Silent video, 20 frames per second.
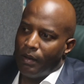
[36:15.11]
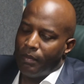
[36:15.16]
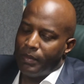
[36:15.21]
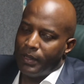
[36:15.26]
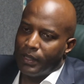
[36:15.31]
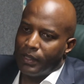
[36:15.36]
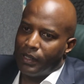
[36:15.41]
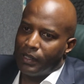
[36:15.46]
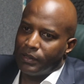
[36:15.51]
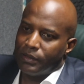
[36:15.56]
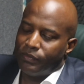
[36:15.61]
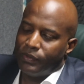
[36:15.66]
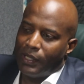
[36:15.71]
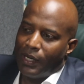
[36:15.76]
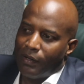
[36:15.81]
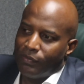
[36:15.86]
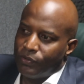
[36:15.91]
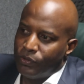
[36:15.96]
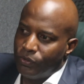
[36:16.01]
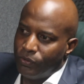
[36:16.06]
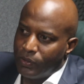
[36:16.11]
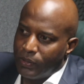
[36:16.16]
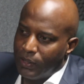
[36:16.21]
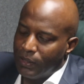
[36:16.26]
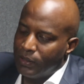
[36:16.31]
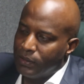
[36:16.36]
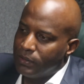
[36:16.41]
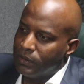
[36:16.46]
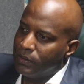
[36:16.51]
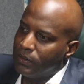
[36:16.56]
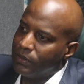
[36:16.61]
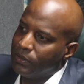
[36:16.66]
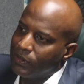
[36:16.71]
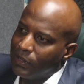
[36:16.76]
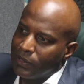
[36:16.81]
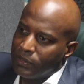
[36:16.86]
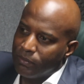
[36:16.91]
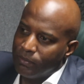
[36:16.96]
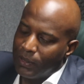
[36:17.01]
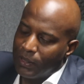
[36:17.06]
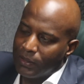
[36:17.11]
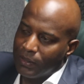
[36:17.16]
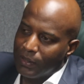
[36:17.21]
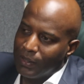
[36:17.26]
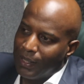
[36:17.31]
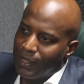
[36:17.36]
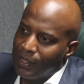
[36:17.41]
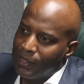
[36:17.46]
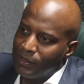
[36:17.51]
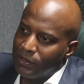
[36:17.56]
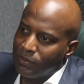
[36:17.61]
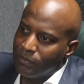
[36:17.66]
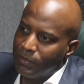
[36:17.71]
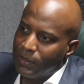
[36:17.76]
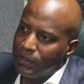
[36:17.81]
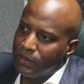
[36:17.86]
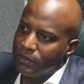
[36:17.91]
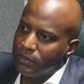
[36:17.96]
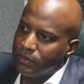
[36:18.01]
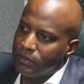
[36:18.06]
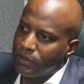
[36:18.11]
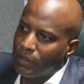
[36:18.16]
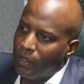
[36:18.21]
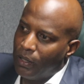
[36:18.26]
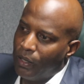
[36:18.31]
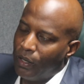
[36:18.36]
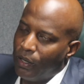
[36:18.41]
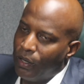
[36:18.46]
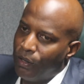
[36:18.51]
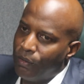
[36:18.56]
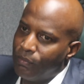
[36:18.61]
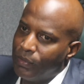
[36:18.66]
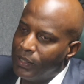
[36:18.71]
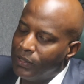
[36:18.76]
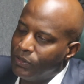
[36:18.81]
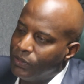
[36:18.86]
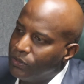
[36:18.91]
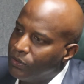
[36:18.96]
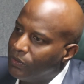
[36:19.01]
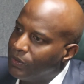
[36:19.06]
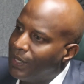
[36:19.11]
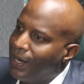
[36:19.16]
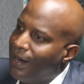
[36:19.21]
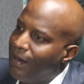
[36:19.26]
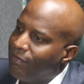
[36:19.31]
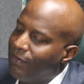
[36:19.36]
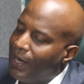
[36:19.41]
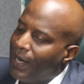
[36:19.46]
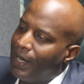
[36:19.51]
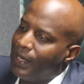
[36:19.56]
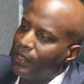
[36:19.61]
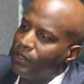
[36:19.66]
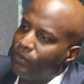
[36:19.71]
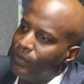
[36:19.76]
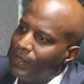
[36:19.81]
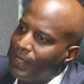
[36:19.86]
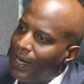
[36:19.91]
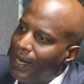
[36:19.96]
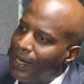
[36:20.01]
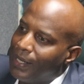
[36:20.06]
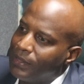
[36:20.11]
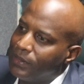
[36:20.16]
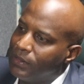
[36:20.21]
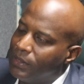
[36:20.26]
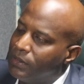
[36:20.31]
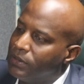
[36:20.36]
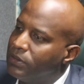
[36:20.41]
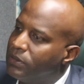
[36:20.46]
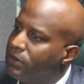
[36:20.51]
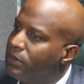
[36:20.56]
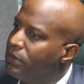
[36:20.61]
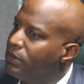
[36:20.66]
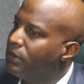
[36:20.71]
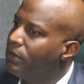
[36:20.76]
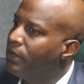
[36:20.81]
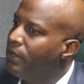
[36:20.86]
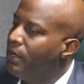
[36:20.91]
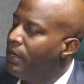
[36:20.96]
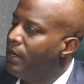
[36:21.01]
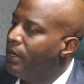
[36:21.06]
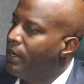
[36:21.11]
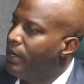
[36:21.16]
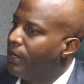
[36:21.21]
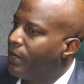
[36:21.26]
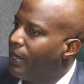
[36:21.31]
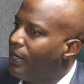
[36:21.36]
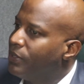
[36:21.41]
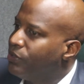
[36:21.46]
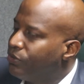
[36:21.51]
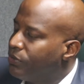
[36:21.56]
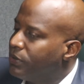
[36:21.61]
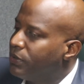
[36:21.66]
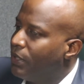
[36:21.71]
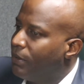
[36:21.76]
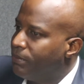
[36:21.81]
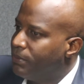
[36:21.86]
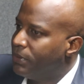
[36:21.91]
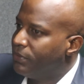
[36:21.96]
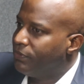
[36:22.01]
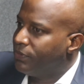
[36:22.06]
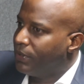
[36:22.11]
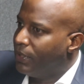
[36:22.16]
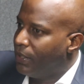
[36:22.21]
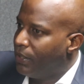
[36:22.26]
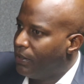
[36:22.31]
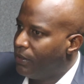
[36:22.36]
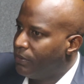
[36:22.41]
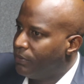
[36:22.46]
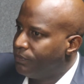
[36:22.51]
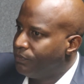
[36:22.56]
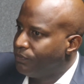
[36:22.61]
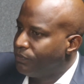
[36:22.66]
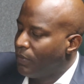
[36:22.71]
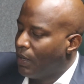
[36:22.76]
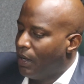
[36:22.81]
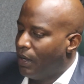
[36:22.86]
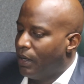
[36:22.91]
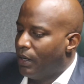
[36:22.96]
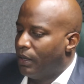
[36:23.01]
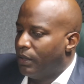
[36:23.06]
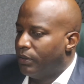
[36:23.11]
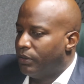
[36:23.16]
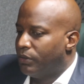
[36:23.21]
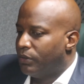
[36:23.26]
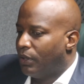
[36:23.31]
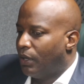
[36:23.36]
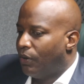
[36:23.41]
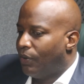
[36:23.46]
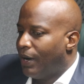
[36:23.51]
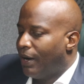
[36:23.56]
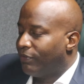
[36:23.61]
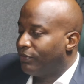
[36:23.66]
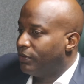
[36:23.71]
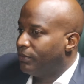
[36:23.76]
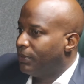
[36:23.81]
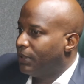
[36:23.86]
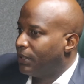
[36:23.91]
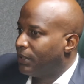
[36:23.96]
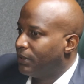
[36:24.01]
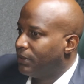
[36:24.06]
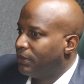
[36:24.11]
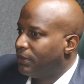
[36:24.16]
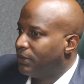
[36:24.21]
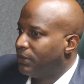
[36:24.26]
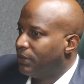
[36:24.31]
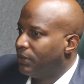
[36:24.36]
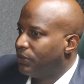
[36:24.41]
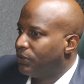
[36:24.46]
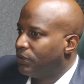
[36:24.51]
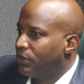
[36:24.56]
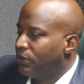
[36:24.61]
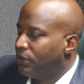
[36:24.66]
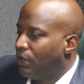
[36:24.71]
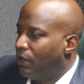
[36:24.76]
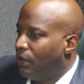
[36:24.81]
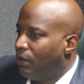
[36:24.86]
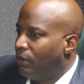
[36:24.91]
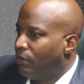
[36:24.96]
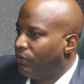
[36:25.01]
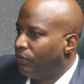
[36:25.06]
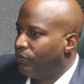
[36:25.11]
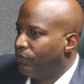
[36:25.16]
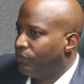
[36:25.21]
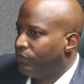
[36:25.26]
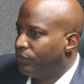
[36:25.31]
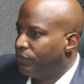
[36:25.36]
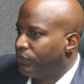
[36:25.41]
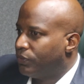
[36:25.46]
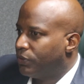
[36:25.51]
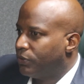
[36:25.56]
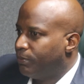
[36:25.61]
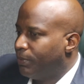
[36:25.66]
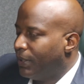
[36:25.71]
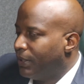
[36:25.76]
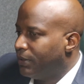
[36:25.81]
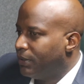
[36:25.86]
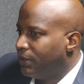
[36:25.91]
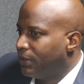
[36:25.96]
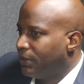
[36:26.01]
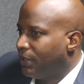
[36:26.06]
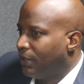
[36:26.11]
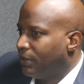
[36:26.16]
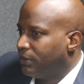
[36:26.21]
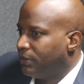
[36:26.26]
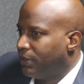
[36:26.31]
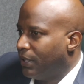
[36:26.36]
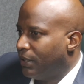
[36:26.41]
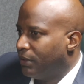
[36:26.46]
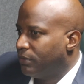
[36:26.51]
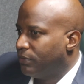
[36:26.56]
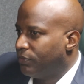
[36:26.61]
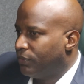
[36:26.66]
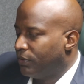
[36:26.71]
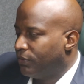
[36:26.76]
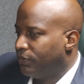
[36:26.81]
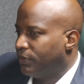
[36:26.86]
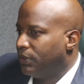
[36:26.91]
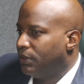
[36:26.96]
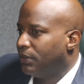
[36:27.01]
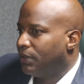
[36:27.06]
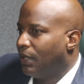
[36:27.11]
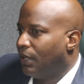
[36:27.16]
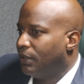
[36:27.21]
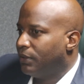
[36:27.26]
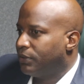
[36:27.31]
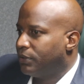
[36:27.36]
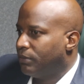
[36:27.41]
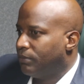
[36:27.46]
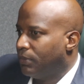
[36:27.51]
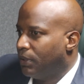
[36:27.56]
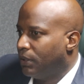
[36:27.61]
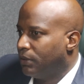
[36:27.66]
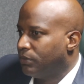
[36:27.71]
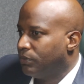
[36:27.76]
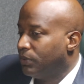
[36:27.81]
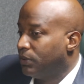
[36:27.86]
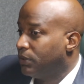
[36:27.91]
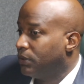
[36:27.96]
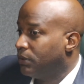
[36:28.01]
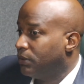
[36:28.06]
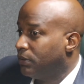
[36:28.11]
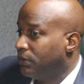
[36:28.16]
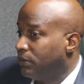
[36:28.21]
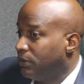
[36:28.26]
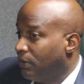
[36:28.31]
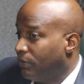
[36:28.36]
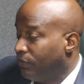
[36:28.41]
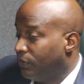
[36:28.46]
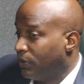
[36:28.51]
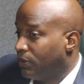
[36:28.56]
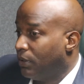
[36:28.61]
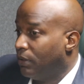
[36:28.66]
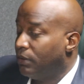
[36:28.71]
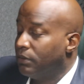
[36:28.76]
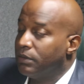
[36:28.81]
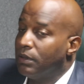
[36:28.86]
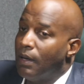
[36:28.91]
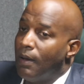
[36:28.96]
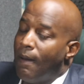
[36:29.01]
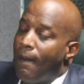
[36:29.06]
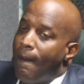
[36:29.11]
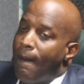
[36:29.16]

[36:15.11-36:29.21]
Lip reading: Because if you have two kids and you're just making ends meet and you don't have adequate access to contraceptive care, you now have to make a decision of spending that $10, $15 a month, which is difficult,